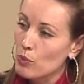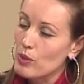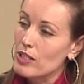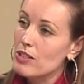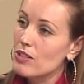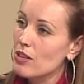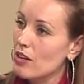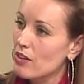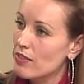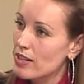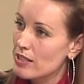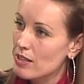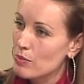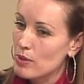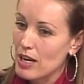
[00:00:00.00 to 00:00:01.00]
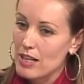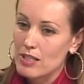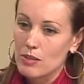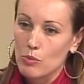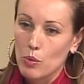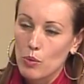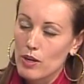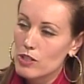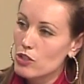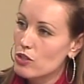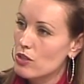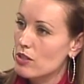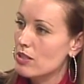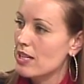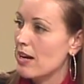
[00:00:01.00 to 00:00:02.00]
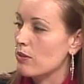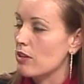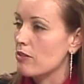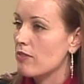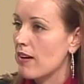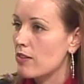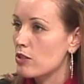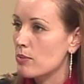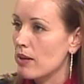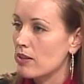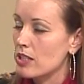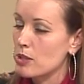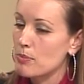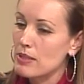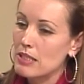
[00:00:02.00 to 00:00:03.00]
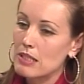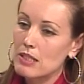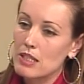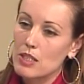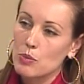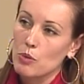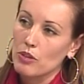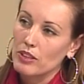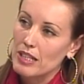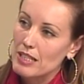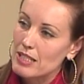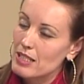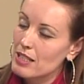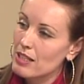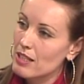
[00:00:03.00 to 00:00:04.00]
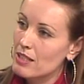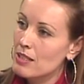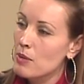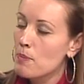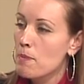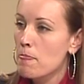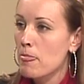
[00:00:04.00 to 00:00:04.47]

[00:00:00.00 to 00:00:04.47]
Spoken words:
we survey them, we ask them questions, how they found about these businesses, what they did,